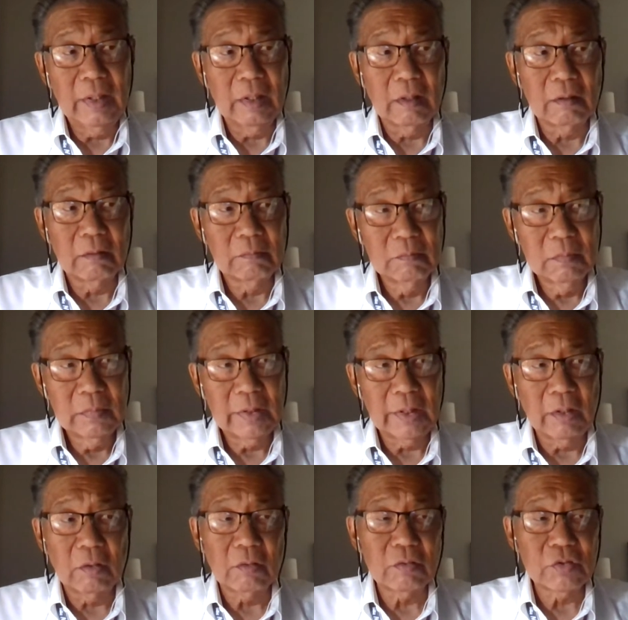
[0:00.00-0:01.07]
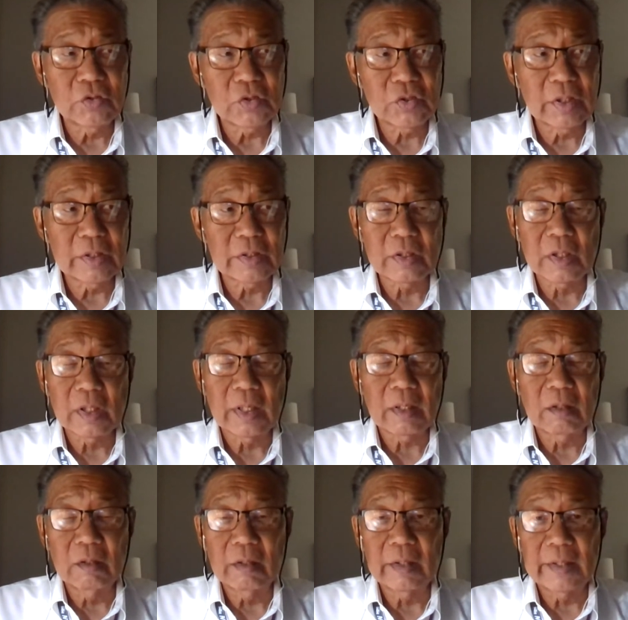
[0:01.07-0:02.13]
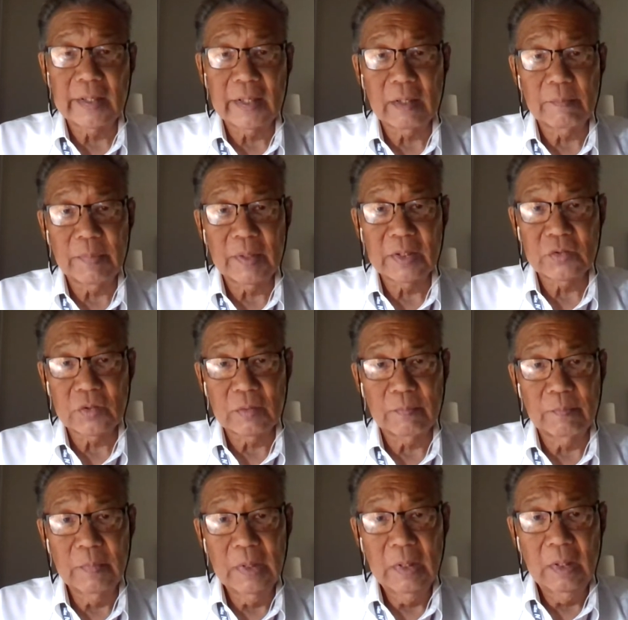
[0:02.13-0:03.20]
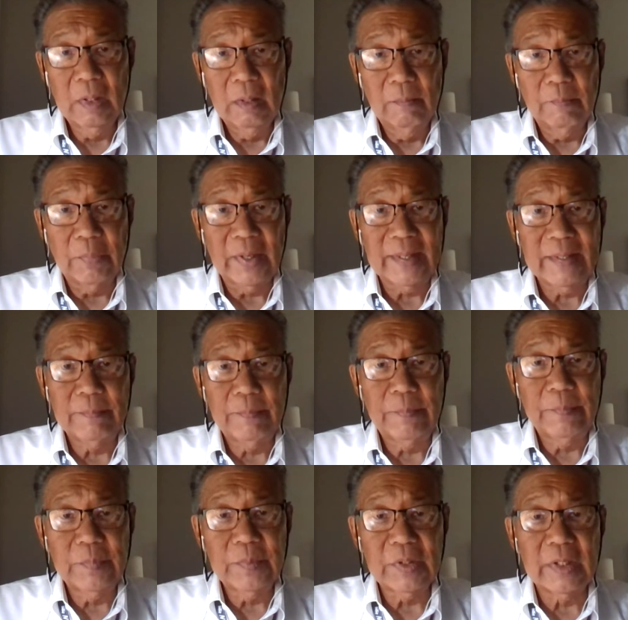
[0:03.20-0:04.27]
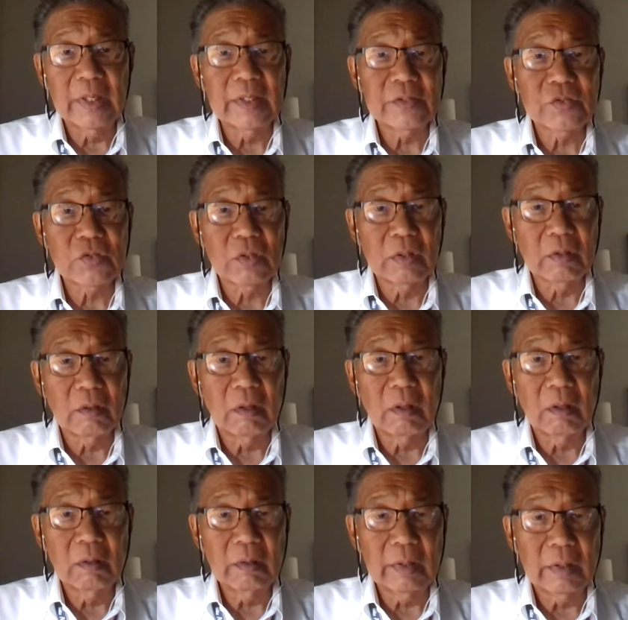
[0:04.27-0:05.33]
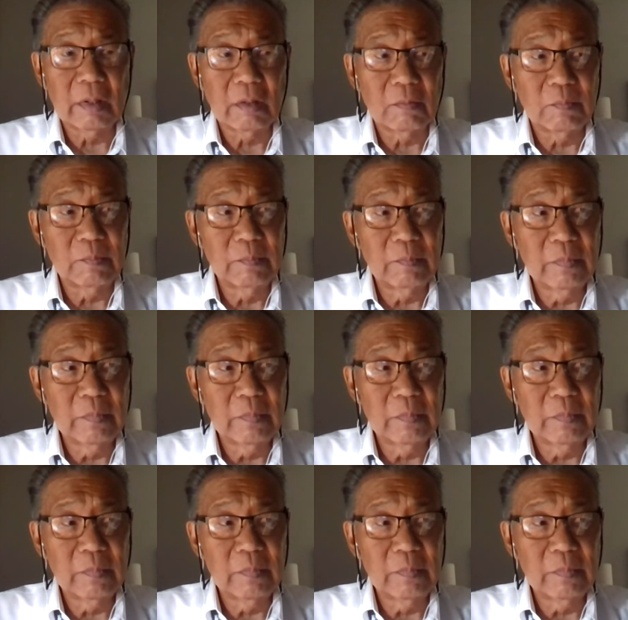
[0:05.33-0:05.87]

you know the owner just doesn't like looking at a bunch of brake dust on, you know,